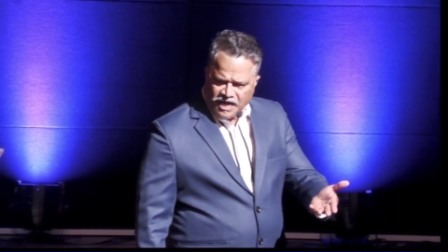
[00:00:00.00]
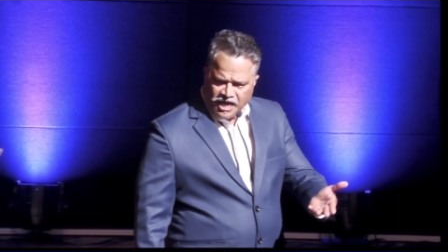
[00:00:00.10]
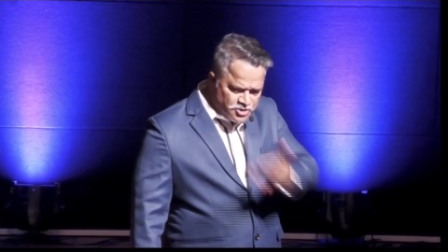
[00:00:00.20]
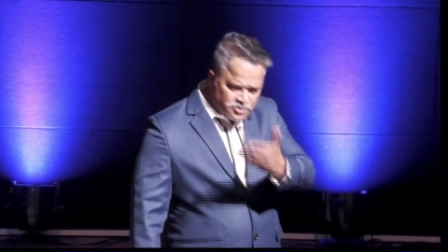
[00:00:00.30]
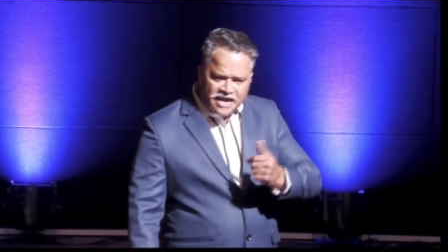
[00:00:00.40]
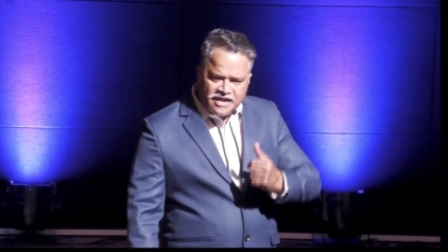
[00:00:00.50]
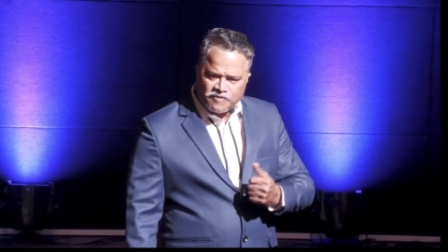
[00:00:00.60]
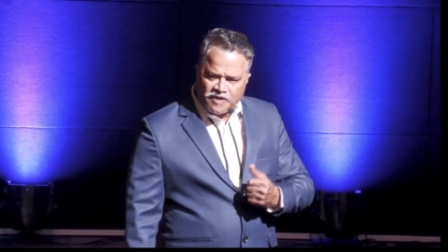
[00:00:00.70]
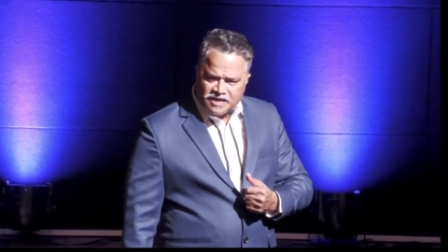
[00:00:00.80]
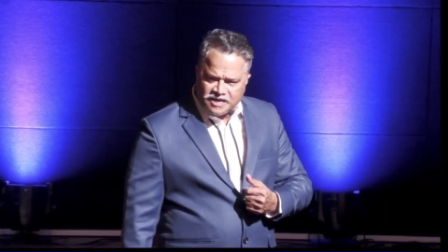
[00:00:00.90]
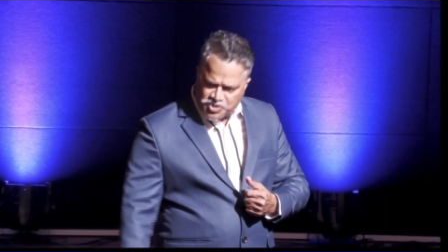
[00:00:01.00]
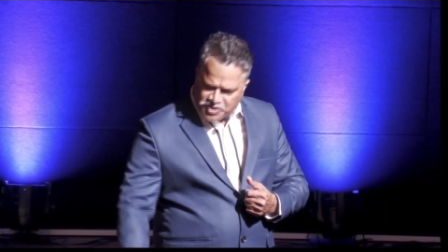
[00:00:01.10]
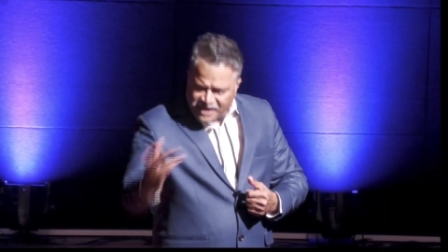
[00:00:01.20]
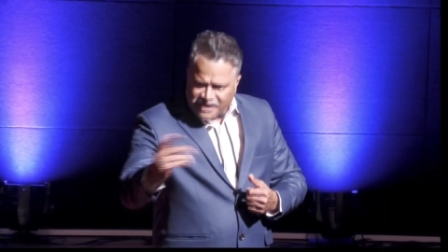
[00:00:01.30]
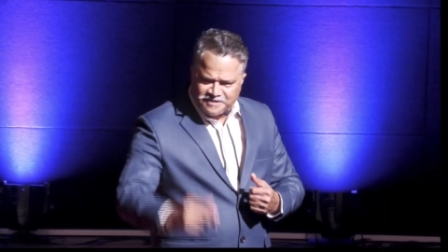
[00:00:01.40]
And you've done a work. You
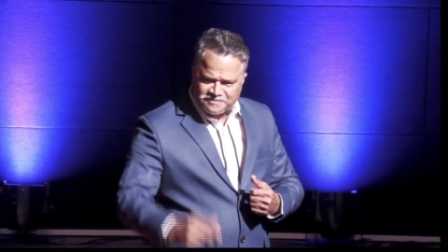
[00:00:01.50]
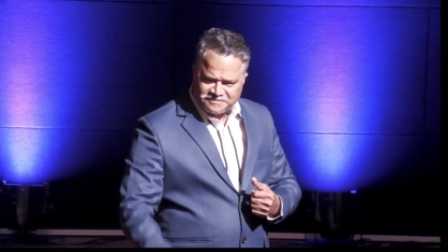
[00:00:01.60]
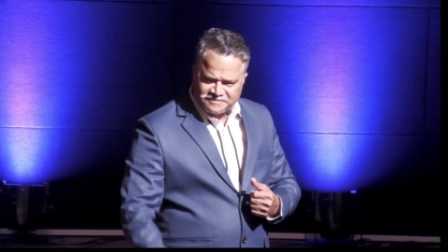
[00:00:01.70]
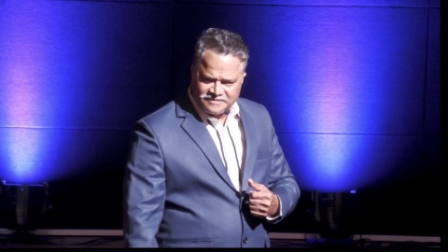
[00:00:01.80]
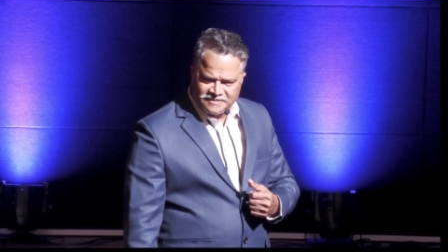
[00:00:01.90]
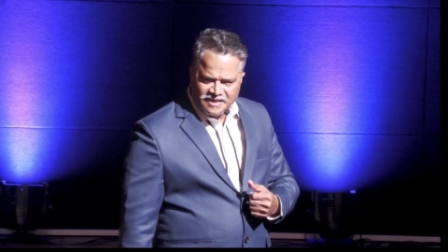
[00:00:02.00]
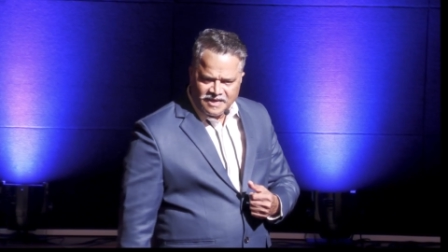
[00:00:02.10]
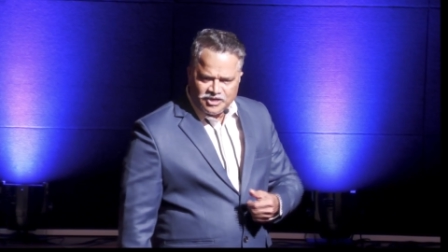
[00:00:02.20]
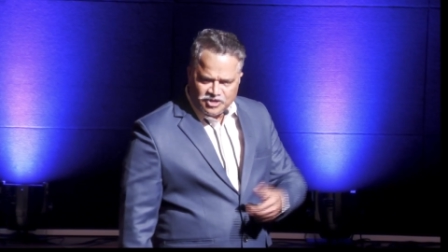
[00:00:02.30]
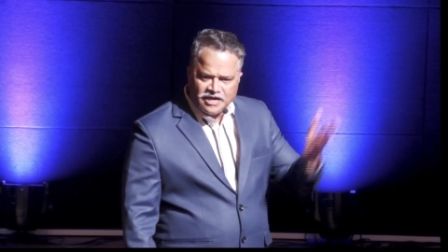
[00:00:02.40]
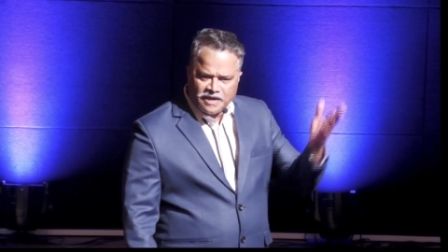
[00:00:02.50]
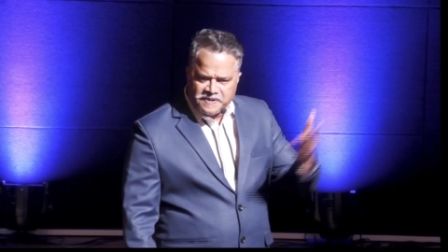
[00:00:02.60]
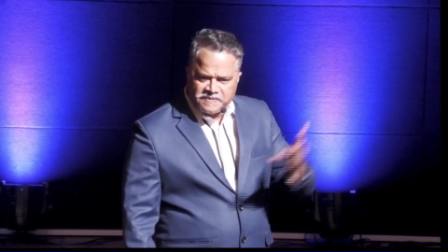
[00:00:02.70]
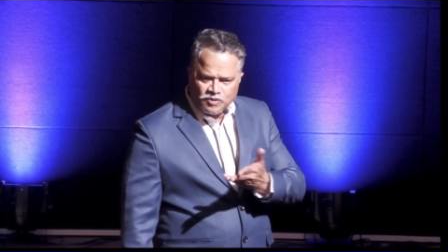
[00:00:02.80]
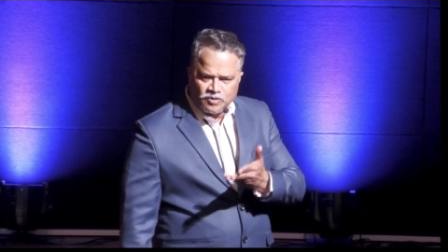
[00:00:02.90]
healed him." There are
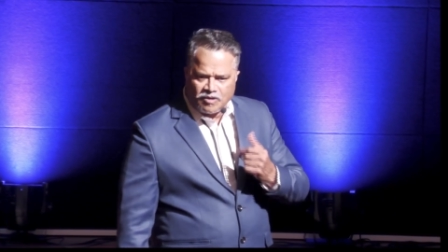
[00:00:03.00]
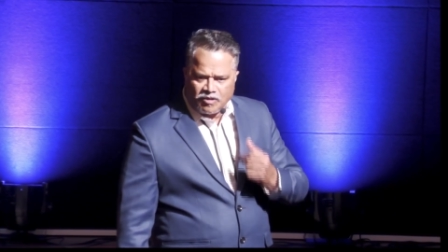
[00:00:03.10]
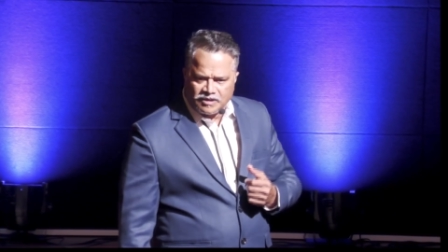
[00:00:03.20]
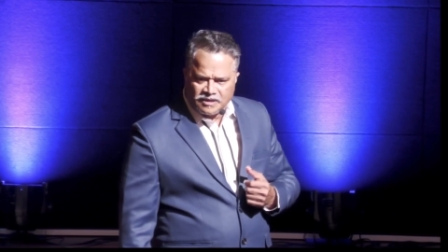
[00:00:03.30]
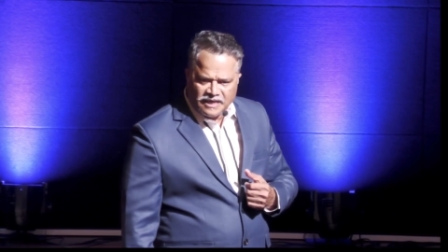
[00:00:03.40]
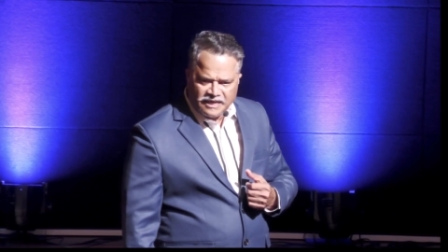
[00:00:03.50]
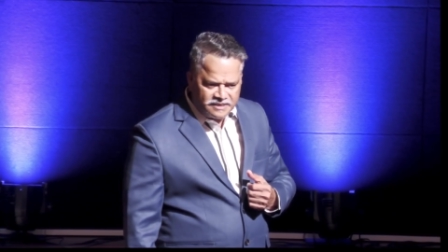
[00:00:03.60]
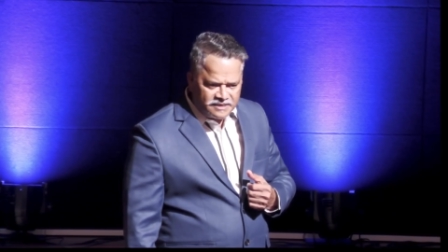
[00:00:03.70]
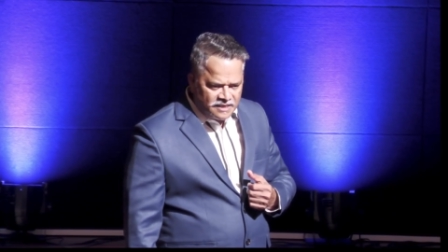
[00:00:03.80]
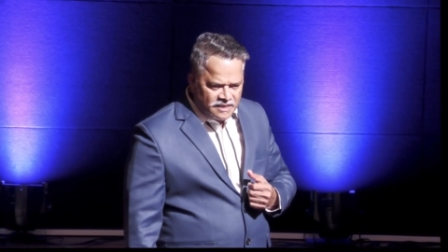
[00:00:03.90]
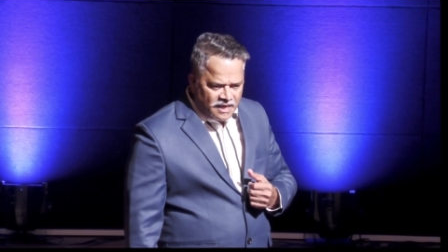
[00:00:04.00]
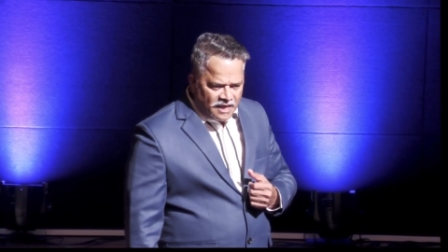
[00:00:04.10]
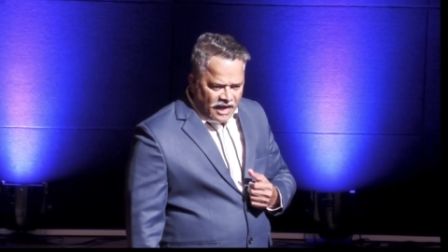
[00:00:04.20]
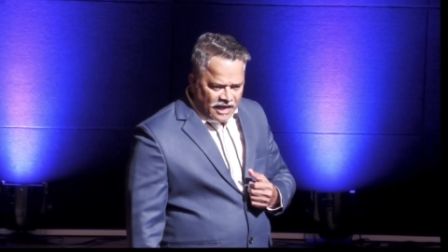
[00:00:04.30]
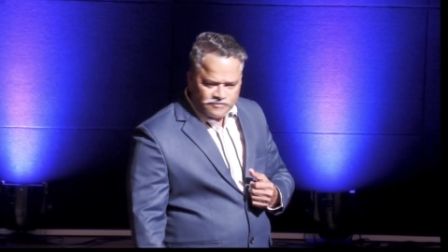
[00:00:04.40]
people who call and
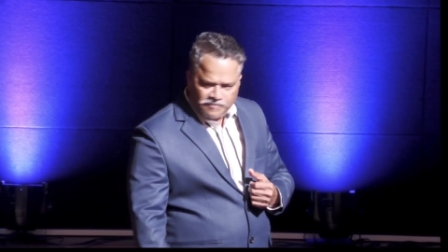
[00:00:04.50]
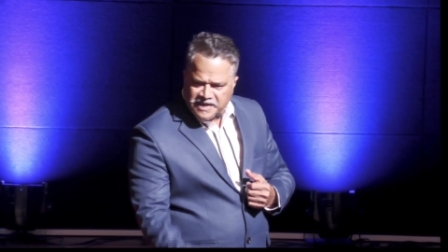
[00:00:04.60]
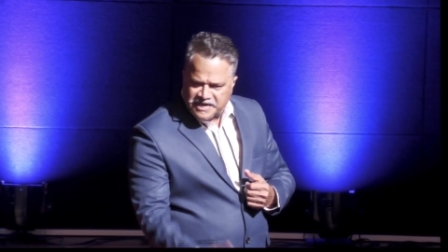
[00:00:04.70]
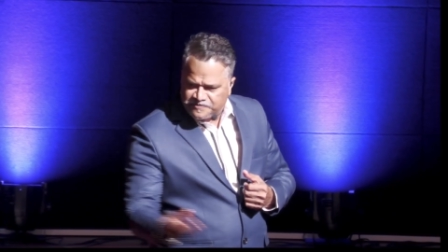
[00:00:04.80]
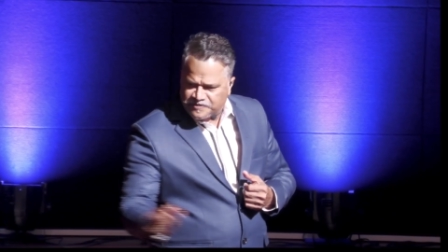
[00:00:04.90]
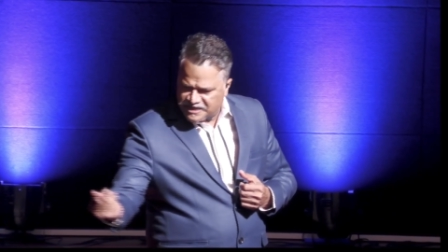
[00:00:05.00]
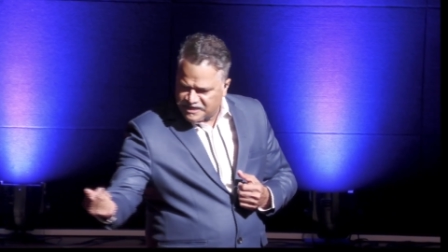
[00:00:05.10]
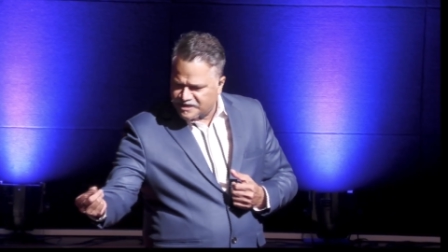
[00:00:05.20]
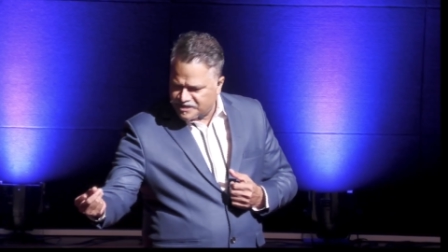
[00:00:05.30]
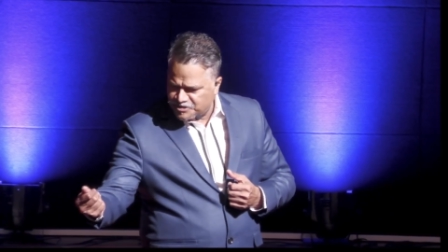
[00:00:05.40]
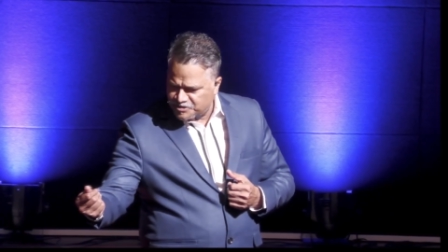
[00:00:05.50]
ask for money for healing.